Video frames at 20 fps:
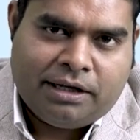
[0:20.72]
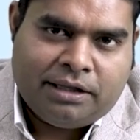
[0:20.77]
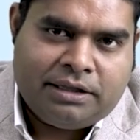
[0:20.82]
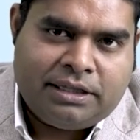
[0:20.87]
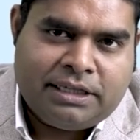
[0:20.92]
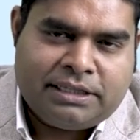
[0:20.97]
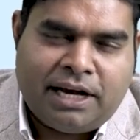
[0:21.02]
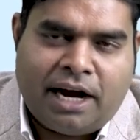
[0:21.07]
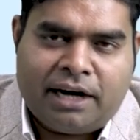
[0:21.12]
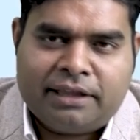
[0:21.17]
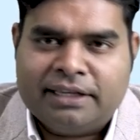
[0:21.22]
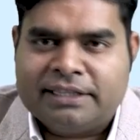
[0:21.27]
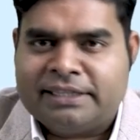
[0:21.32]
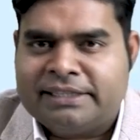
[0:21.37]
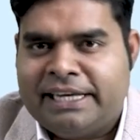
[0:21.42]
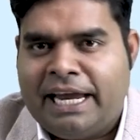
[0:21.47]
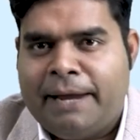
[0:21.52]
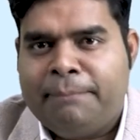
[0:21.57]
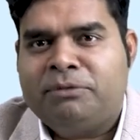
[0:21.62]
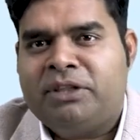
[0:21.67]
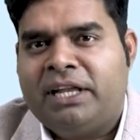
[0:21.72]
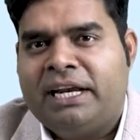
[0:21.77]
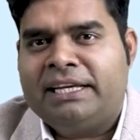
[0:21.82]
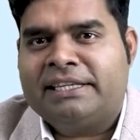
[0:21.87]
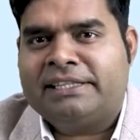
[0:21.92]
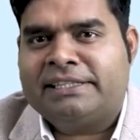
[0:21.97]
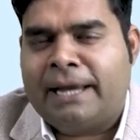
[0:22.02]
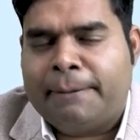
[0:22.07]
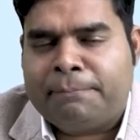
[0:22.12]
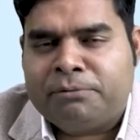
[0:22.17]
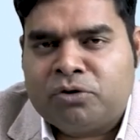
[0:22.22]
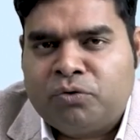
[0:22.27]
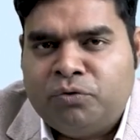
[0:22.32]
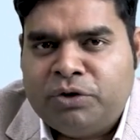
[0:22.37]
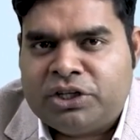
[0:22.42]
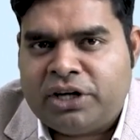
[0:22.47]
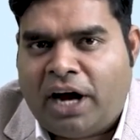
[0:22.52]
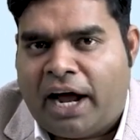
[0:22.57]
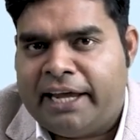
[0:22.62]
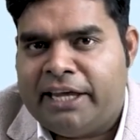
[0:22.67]
These are the same three steps
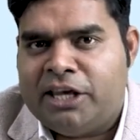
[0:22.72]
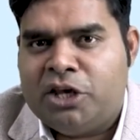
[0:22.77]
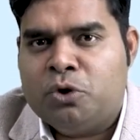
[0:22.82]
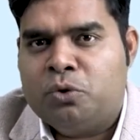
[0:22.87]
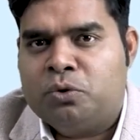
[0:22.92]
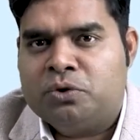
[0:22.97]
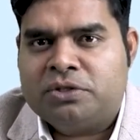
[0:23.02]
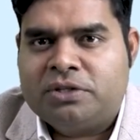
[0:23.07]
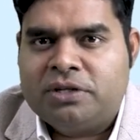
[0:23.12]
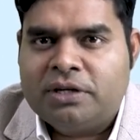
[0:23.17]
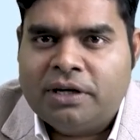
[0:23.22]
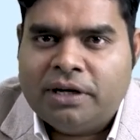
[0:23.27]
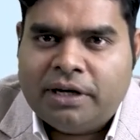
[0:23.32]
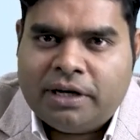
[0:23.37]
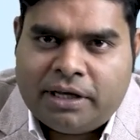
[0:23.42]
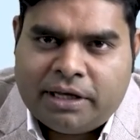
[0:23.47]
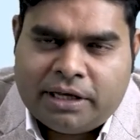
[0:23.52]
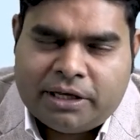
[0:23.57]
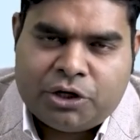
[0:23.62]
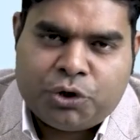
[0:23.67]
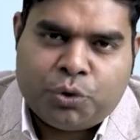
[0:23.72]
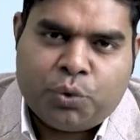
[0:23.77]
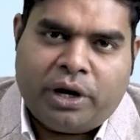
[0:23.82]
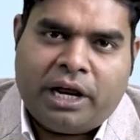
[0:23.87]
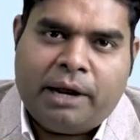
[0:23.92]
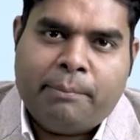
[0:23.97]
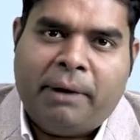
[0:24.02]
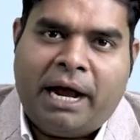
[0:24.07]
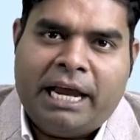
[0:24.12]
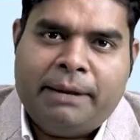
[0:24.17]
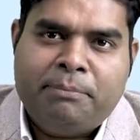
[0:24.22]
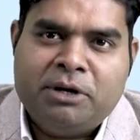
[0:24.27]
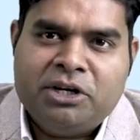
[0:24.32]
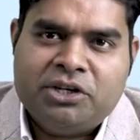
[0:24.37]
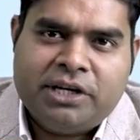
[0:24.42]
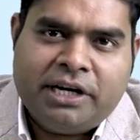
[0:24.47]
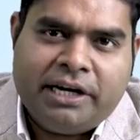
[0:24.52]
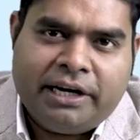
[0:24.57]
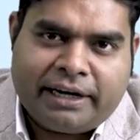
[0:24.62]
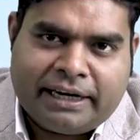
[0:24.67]
which I used during my
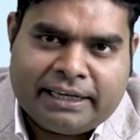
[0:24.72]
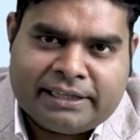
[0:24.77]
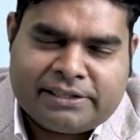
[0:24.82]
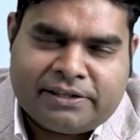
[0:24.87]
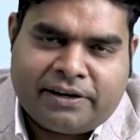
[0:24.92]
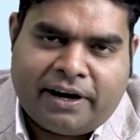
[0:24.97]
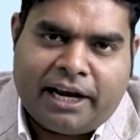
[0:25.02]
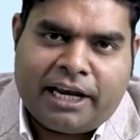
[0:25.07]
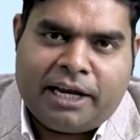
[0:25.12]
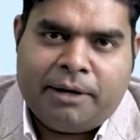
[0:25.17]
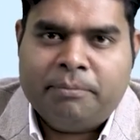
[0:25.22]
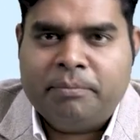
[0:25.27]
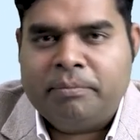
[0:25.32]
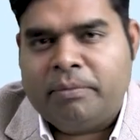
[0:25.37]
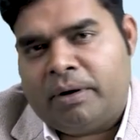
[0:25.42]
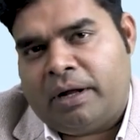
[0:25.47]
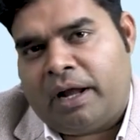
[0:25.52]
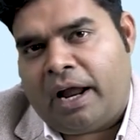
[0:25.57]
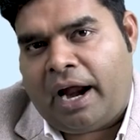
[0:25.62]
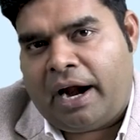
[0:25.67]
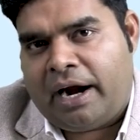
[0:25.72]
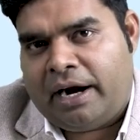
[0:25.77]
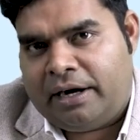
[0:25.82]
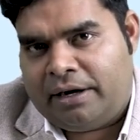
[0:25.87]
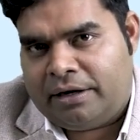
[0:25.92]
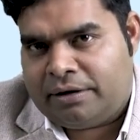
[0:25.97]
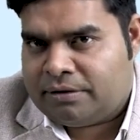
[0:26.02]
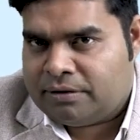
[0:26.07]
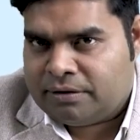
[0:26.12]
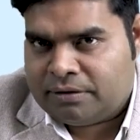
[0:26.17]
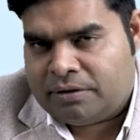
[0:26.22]
PG entrance time and